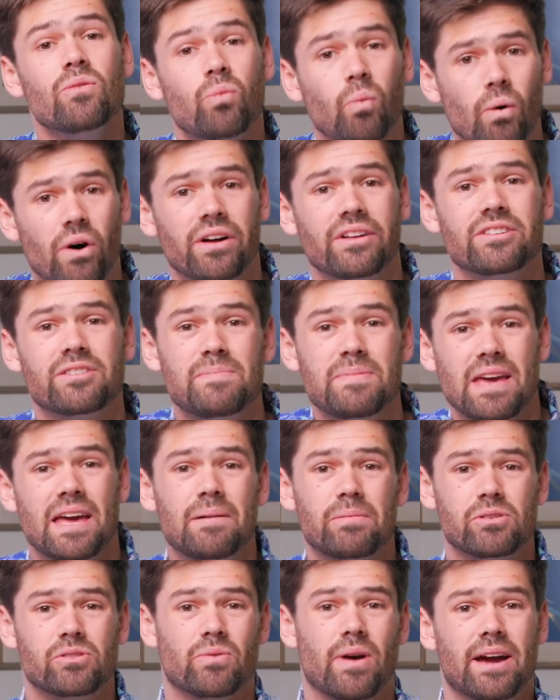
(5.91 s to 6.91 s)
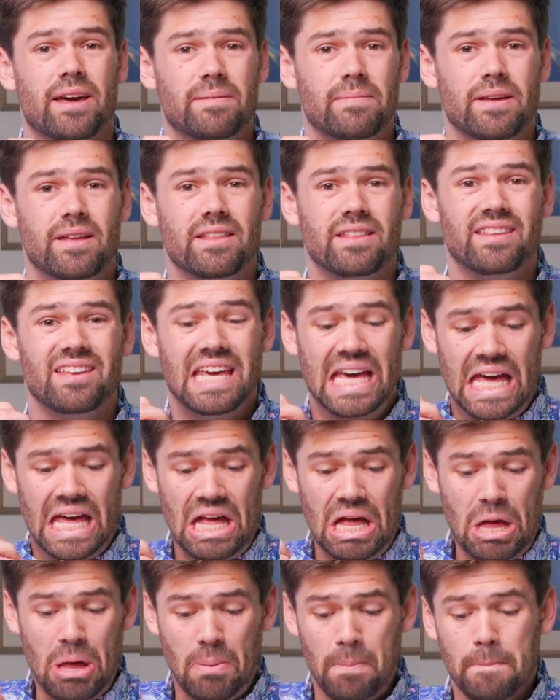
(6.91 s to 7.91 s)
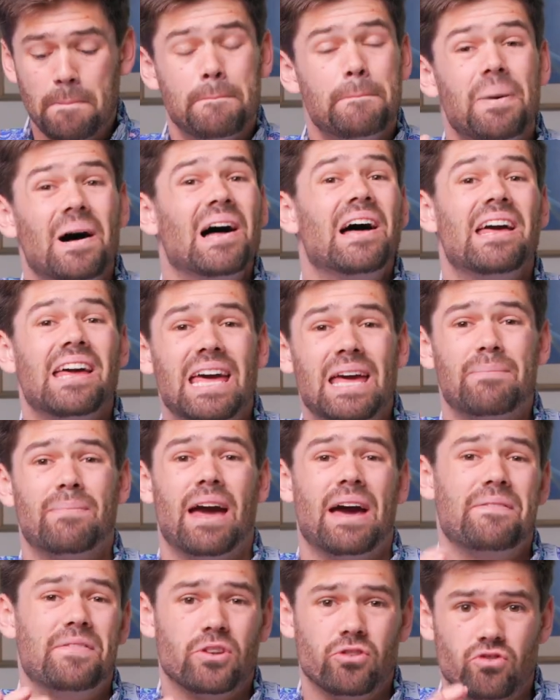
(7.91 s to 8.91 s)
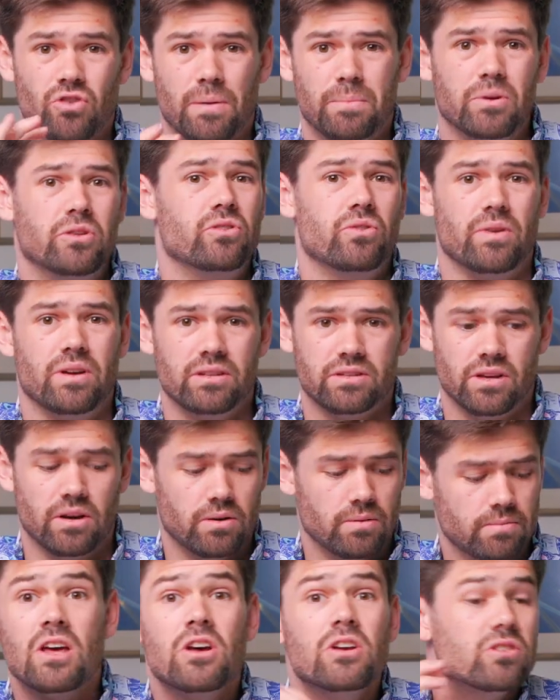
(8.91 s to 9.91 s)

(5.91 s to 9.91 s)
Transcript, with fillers: want to be able to recommend, but am having trouble doing so.